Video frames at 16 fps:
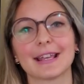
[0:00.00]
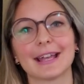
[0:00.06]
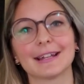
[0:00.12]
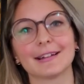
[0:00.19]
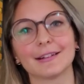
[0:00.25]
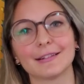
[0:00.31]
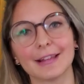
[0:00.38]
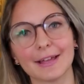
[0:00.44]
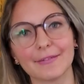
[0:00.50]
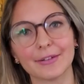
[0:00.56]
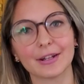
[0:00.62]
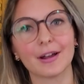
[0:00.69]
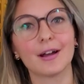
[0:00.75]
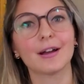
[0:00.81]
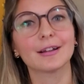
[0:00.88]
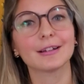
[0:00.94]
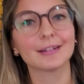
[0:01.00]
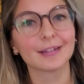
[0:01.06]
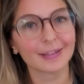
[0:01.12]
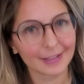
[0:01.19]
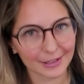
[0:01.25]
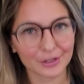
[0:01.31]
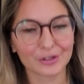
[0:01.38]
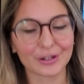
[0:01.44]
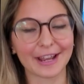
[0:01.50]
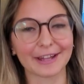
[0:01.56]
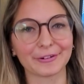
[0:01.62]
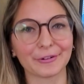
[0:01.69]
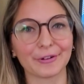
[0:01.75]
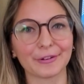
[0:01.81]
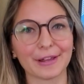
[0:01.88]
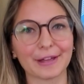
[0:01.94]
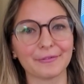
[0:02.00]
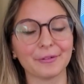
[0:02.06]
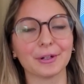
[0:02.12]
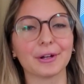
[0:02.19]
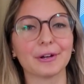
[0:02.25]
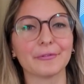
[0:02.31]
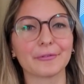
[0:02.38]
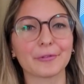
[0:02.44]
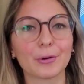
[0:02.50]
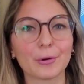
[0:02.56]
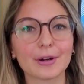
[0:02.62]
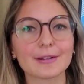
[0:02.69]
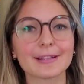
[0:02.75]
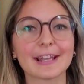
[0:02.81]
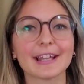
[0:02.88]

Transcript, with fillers: and eleven on Channel eleven, of course.